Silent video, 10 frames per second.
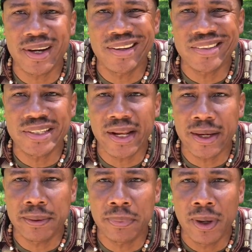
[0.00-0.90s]
a
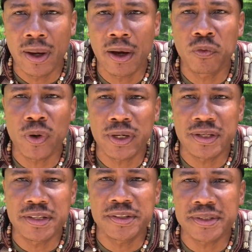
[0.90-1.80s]
slave of one
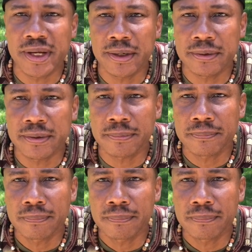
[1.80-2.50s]
of these states.